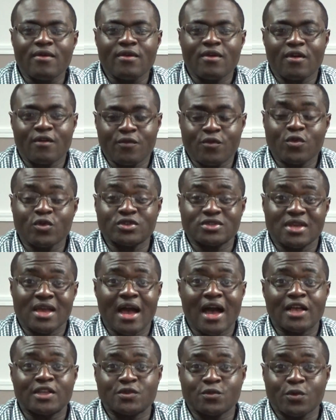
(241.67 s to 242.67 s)
Of course,
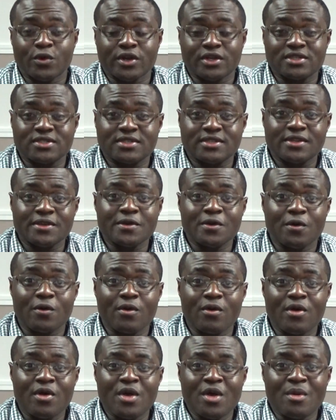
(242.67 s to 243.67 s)
God's work still.
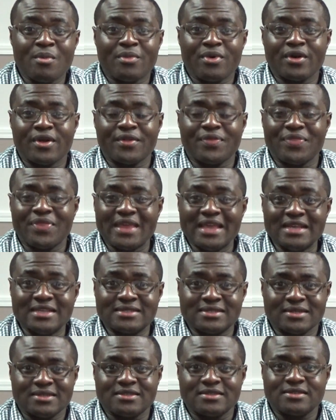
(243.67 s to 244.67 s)
But
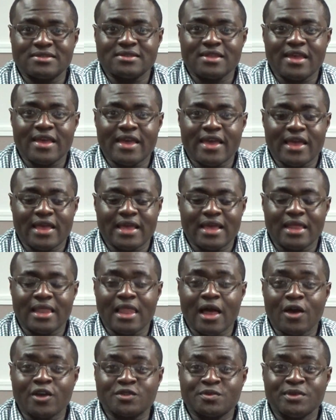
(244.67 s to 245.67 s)
things such as that, it
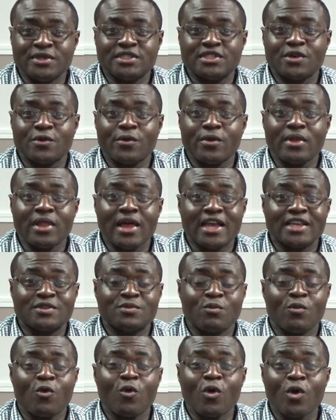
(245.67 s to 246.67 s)
allows me to realize
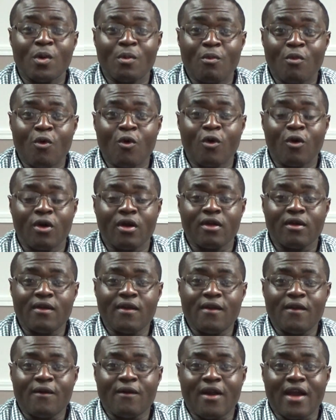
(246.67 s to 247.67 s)
more and more,
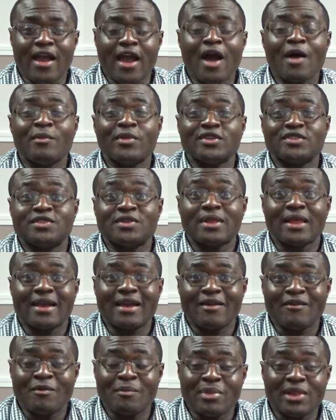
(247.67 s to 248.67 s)
right, how much like
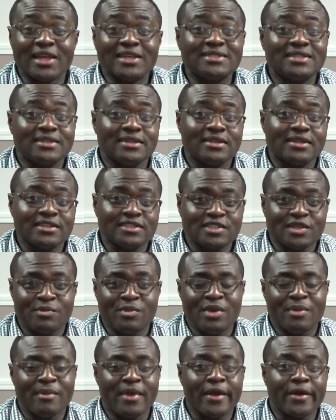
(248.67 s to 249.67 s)
of a blessing it is to
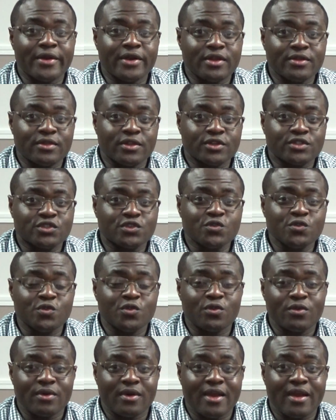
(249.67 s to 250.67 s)
be married in the
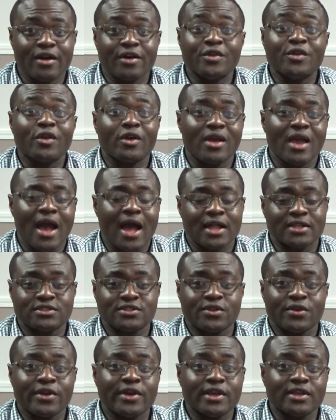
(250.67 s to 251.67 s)
truth, like, under God's
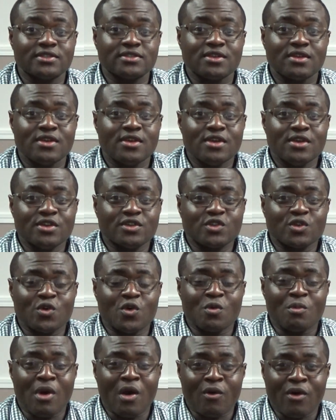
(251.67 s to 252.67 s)
grace.
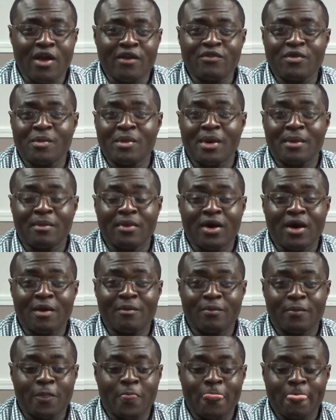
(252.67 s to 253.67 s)
So my wife and my
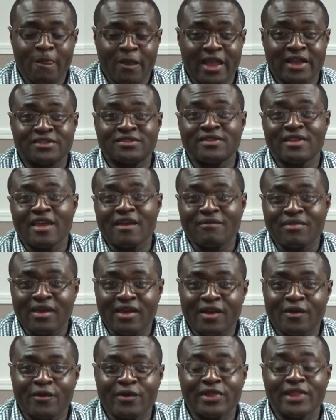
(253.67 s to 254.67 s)
mom actually have
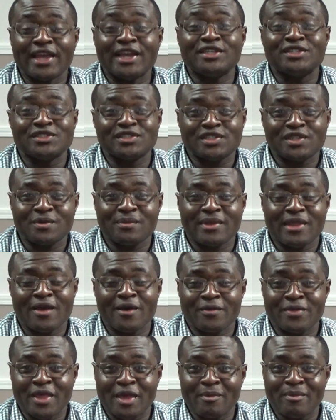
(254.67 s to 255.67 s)
like a relationship
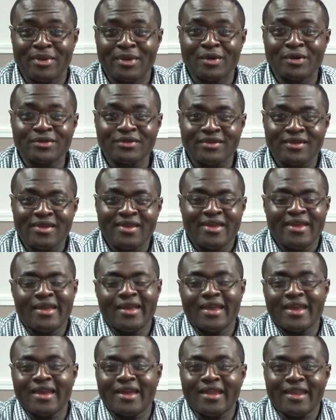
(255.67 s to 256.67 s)
now they built,
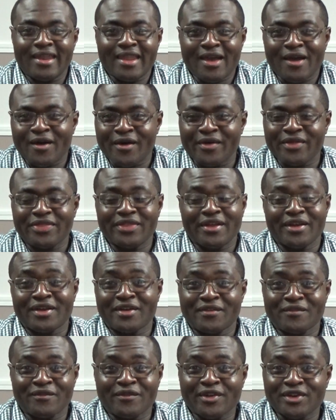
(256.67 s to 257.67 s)
and now they're
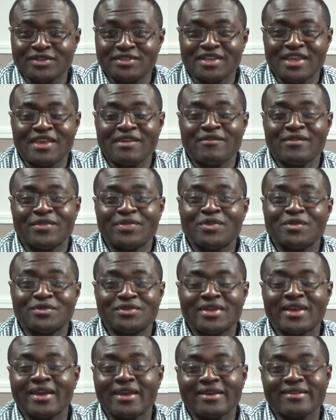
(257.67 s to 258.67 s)
conversing even through
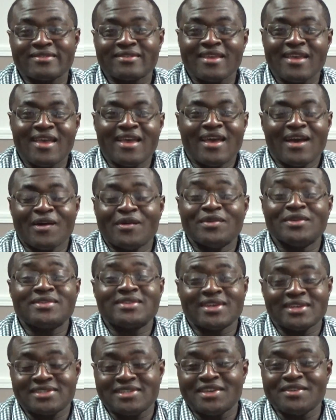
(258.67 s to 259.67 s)
text. I want to
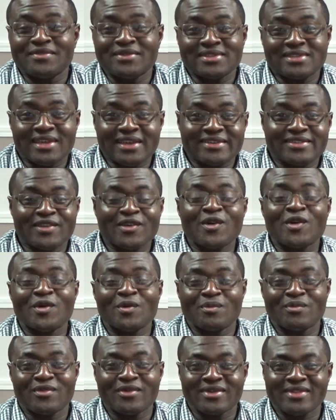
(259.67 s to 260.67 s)
say she even texts her
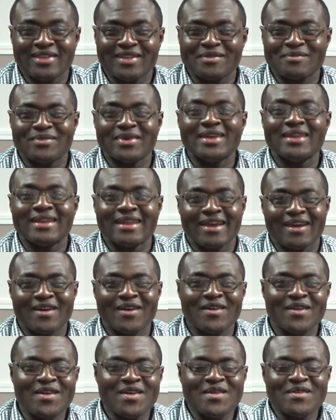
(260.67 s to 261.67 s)
more than me now,
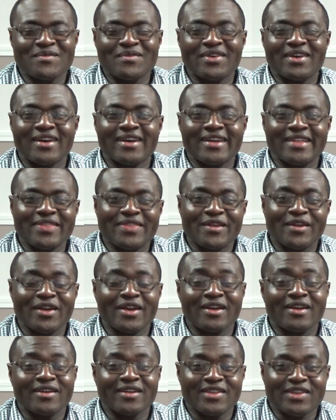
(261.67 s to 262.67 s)
but
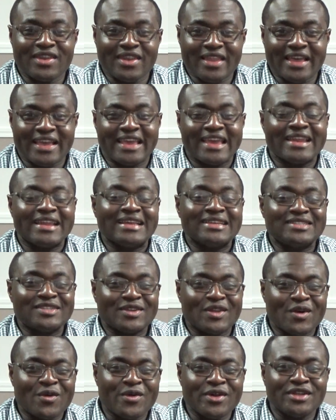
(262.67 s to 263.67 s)
they're getting to
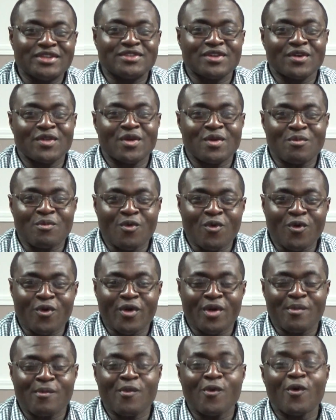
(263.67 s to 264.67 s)
know each other
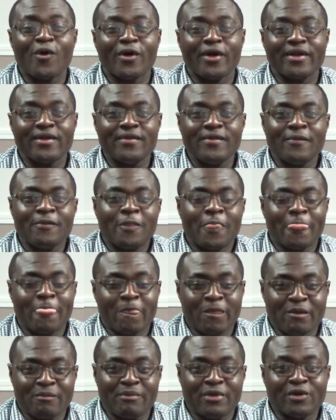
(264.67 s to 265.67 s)
more and more,
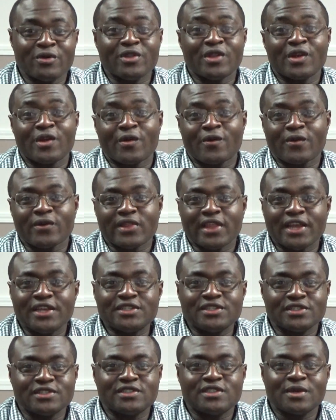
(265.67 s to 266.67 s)
and they're building a
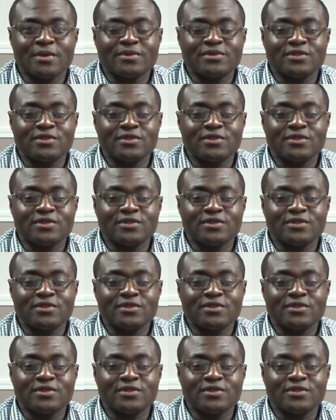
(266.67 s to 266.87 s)
relationship.